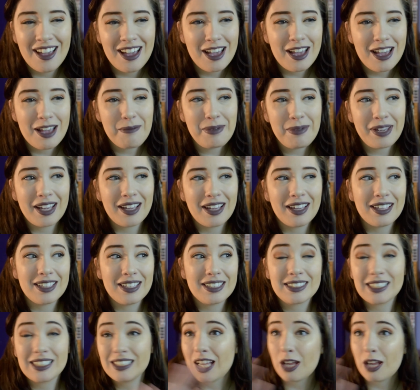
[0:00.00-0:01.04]

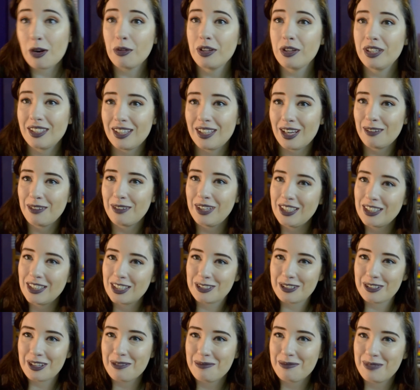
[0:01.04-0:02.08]
because not only did I read the
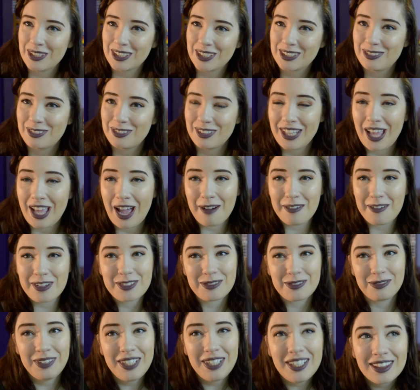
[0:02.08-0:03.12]
12 books for the O.W.L.s
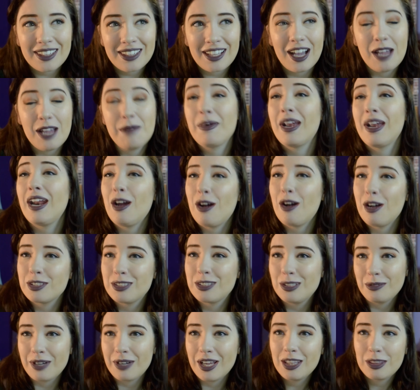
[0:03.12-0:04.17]
Readathon, but I
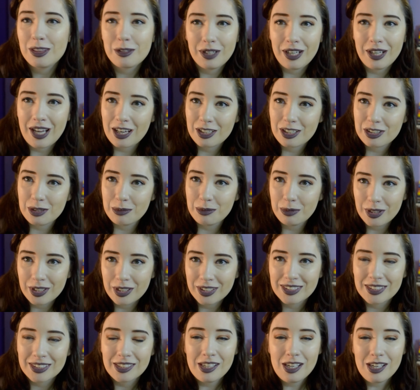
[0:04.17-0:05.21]
also read 3 extra
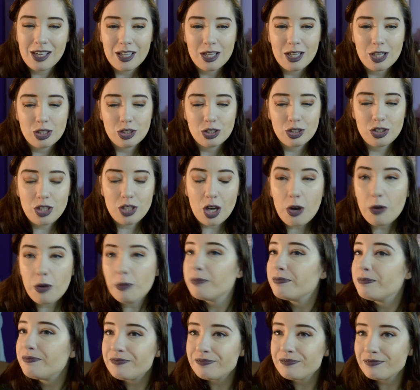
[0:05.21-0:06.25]
books. So,
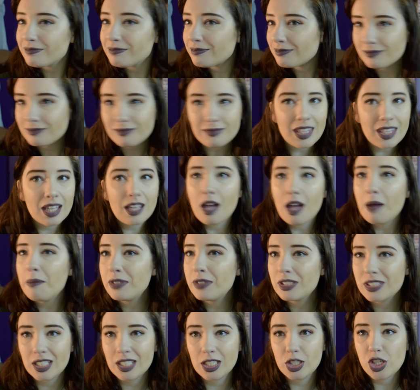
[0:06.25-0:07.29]
I'm
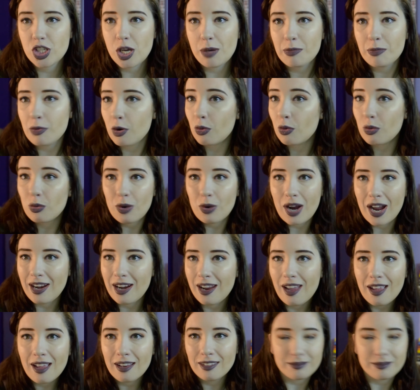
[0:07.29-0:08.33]
just going to jump right in.